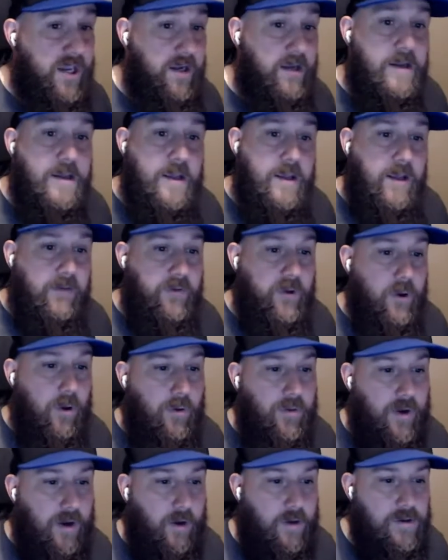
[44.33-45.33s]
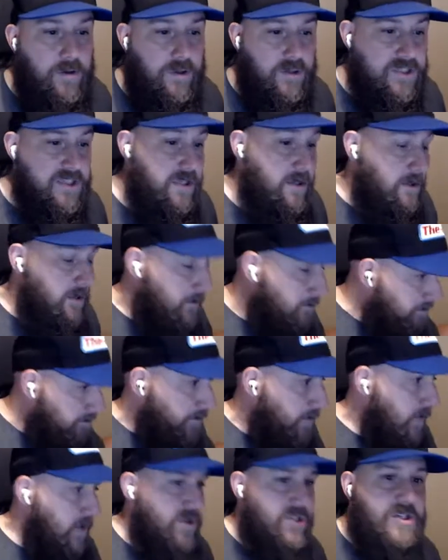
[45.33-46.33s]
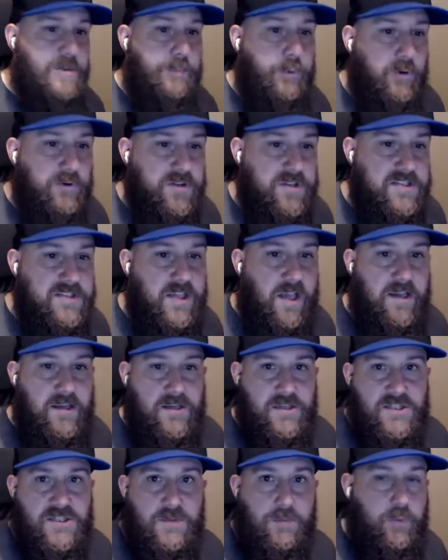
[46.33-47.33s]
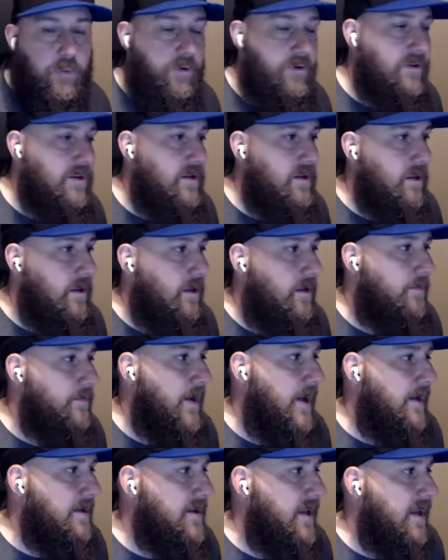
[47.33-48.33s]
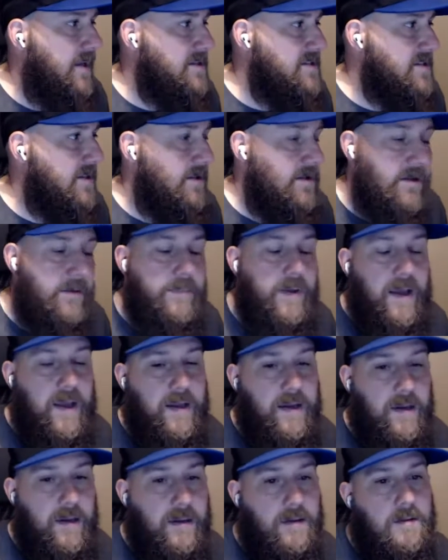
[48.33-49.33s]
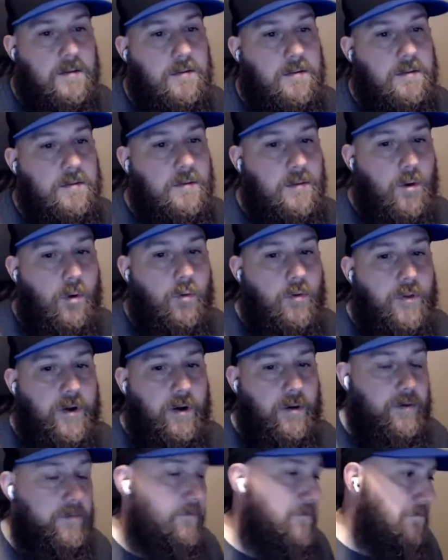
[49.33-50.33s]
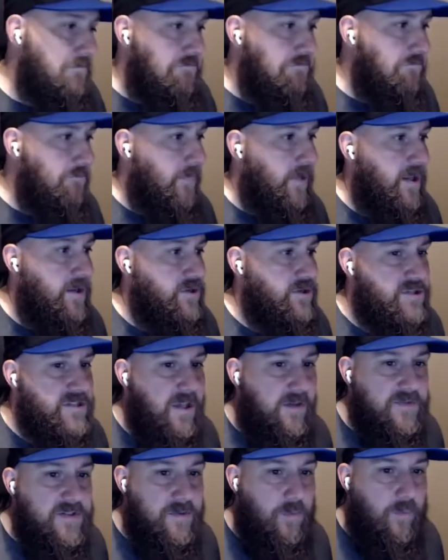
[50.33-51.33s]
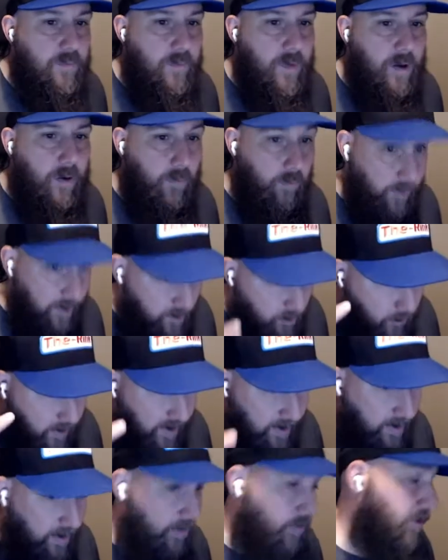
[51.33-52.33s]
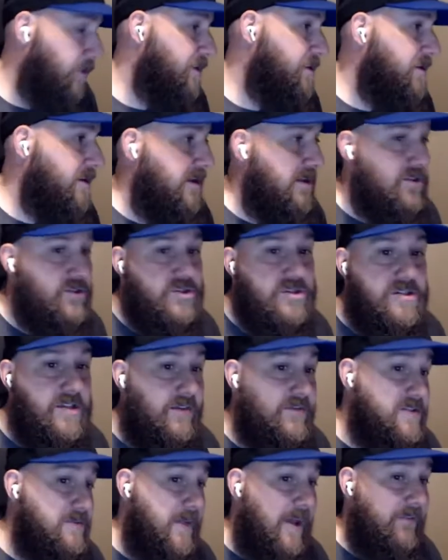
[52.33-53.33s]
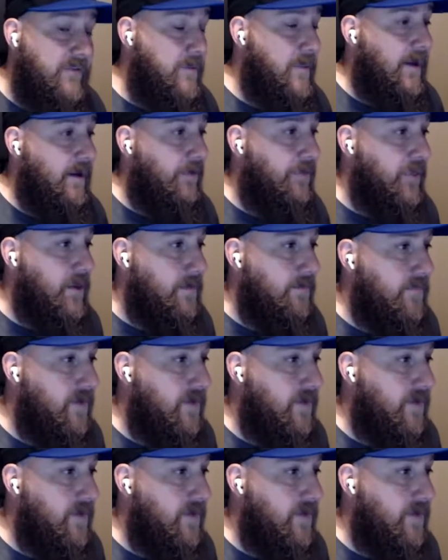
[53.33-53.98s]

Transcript: if you go there and you support the site and you support the podcast by going there and getting yourself some rink wear, or you could get yourself some heavy metal themed